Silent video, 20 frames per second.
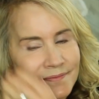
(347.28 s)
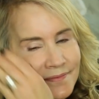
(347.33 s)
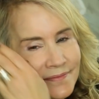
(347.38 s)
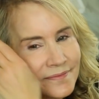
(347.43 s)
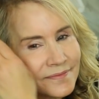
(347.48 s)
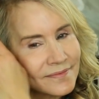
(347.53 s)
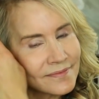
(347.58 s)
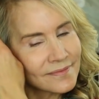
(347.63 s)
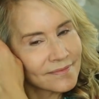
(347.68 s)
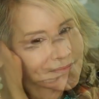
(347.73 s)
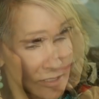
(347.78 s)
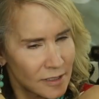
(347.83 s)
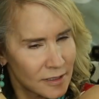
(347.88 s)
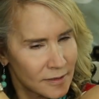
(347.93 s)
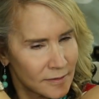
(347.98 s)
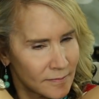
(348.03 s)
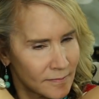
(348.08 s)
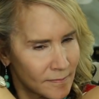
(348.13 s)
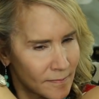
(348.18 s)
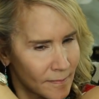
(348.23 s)

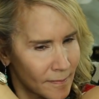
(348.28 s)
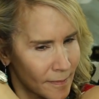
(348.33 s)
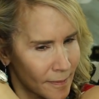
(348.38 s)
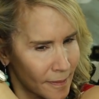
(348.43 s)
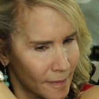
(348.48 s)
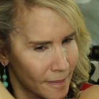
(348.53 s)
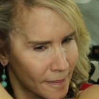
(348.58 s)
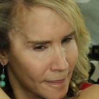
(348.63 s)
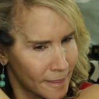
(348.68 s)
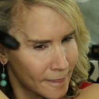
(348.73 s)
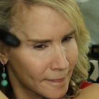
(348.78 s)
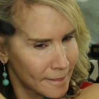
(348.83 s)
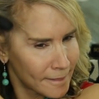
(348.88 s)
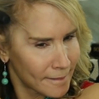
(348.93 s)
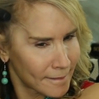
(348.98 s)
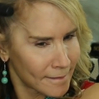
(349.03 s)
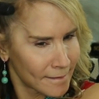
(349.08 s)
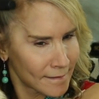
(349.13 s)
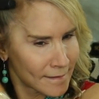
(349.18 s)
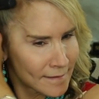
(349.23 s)
No one is speaking in this clip.